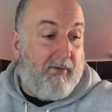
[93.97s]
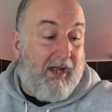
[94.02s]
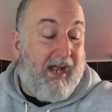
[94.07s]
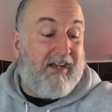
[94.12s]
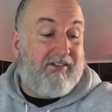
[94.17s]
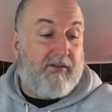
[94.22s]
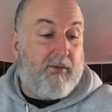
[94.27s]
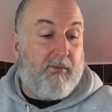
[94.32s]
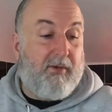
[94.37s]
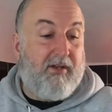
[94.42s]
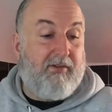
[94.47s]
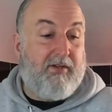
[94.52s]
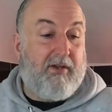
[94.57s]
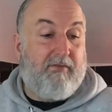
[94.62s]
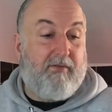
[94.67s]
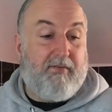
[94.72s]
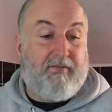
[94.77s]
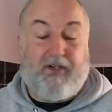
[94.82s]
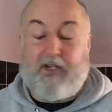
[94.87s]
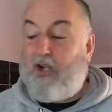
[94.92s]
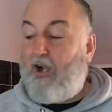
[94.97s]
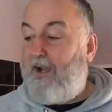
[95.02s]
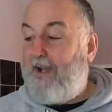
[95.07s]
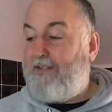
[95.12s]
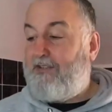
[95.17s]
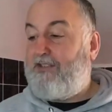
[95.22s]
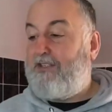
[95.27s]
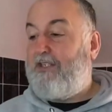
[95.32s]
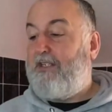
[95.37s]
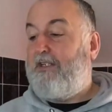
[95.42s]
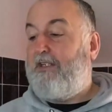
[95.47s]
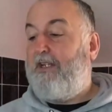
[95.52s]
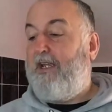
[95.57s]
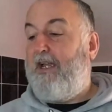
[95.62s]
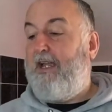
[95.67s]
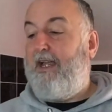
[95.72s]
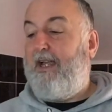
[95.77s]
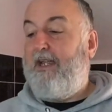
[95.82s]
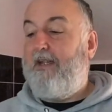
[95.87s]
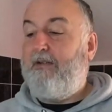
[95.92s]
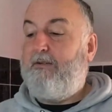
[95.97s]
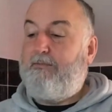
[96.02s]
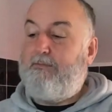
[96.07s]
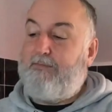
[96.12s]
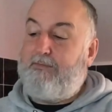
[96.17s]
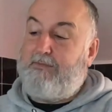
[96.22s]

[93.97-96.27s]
Well, actually, when I was at River Cottage, their